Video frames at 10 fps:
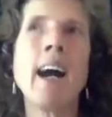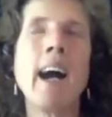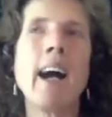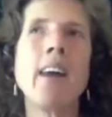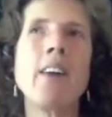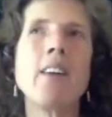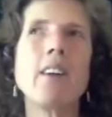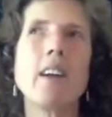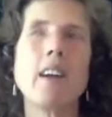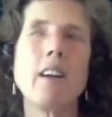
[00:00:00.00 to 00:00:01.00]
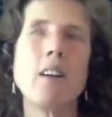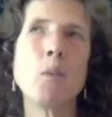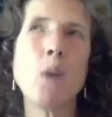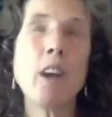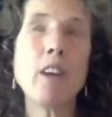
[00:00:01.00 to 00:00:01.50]
and
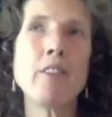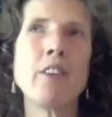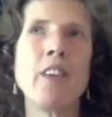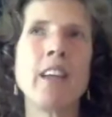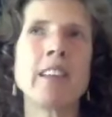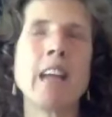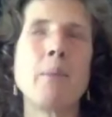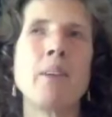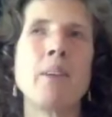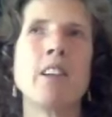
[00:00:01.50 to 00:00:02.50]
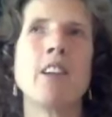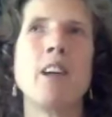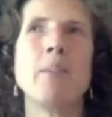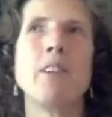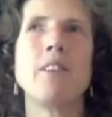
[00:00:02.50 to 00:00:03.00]
wonderful things happened in
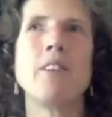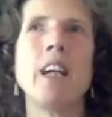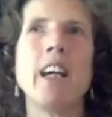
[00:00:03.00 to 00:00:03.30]
terms of,